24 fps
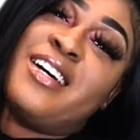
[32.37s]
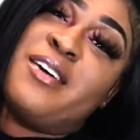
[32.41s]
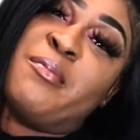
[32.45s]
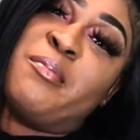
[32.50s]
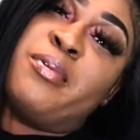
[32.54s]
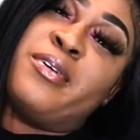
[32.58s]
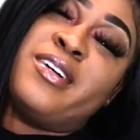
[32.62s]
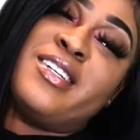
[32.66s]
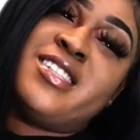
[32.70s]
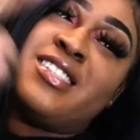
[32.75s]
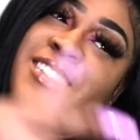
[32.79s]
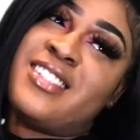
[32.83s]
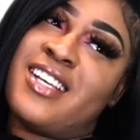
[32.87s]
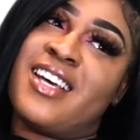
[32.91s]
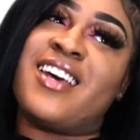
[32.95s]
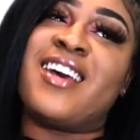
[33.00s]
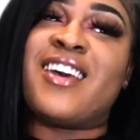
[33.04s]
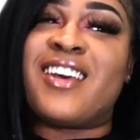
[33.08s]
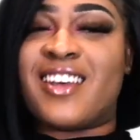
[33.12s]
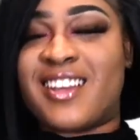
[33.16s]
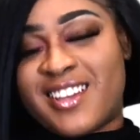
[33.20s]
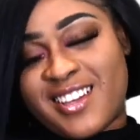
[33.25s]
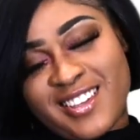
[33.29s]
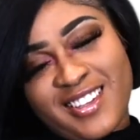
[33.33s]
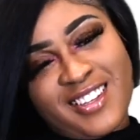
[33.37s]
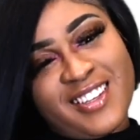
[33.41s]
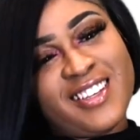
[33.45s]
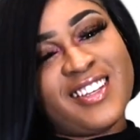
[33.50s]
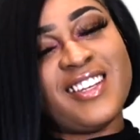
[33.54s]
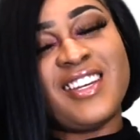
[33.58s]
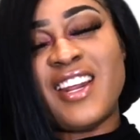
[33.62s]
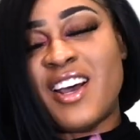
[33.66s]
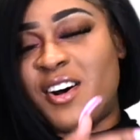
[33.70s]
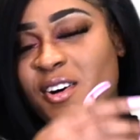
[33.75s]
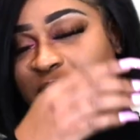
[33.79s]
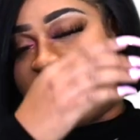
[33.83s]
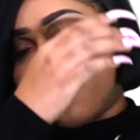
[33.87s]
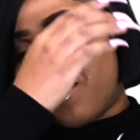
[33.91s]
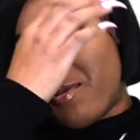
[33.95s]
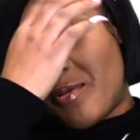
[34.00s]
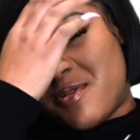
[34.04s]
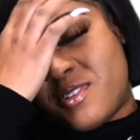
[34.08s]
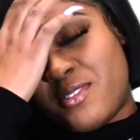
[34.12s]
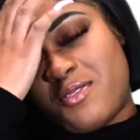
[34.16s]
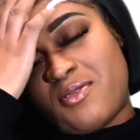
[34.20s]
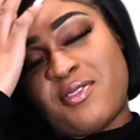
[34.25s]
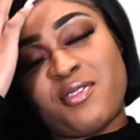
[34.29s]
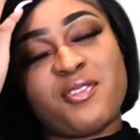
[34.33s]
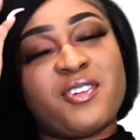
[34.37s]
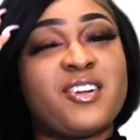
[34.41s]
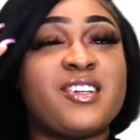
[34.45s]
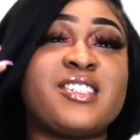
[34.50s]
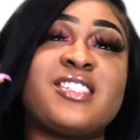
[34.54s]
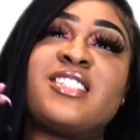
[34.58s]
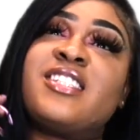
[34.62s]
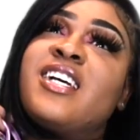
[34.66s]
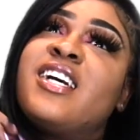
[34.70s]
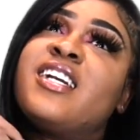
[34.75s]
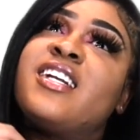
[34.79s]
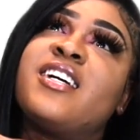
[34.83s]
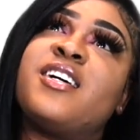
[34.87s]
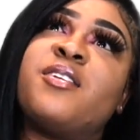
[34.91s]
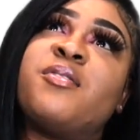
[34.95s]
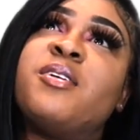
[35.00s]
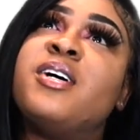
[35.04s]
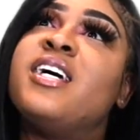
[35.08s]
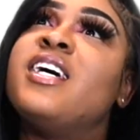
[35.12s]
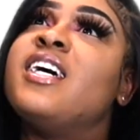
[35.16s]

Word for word: Pussy. No, but for real, straight up.